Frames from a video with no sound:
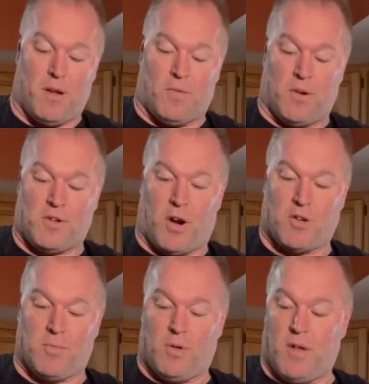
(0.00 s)

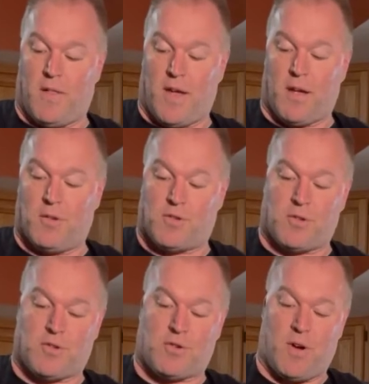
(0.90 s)
Rechargeable, and that goes
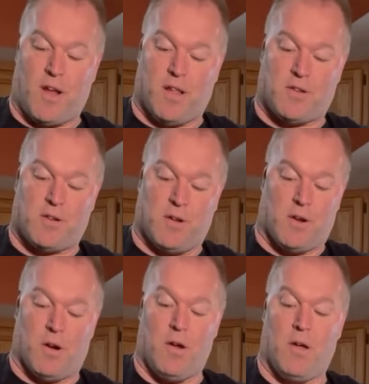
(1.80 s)
straight into
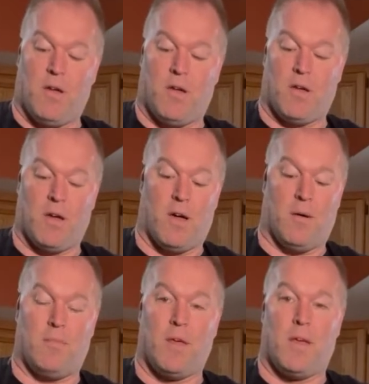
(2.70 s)
your
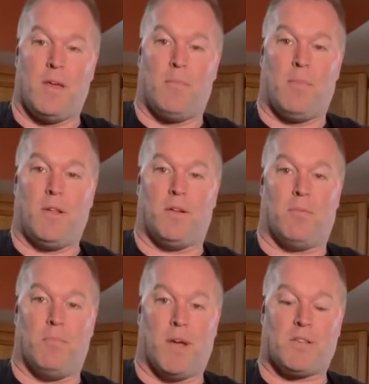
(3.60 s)
blender,
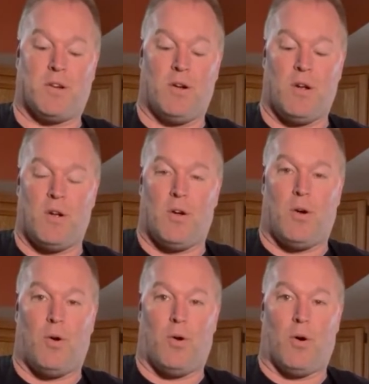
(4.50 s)
mixer,
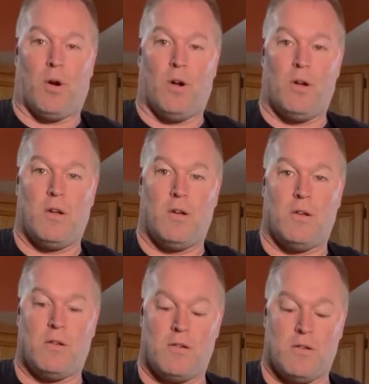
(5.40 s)
or
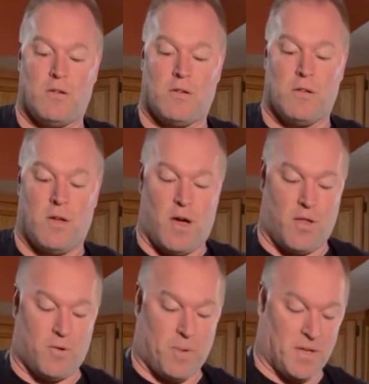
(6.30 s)

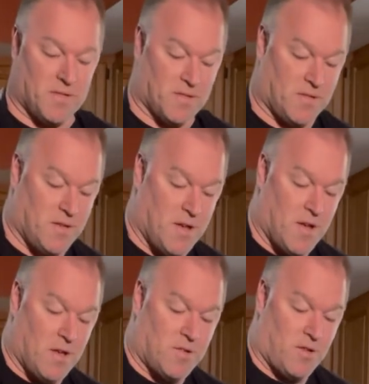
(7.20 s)
other pieces.
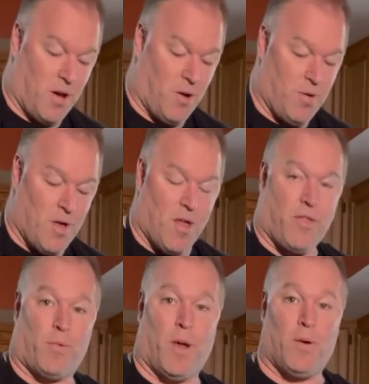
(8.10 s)
So
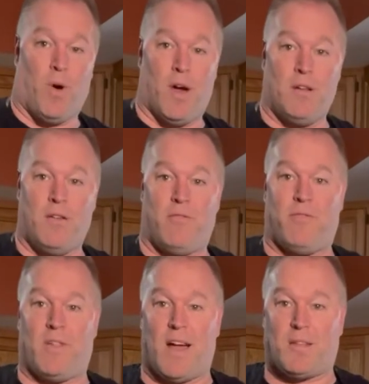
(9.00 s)
3-in-1
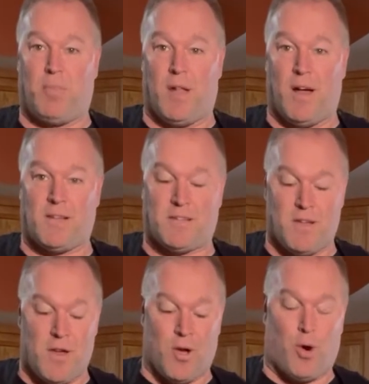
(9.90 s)
Flex Plus,
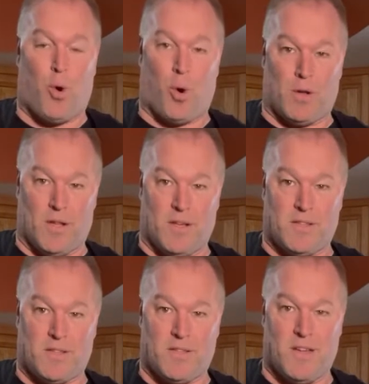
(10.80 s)

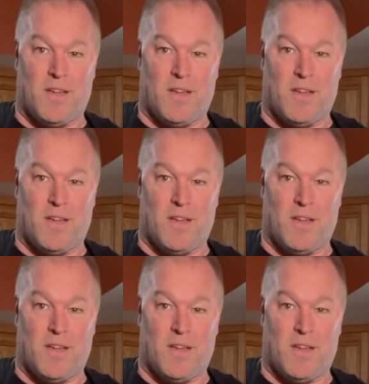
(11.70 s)
cordless,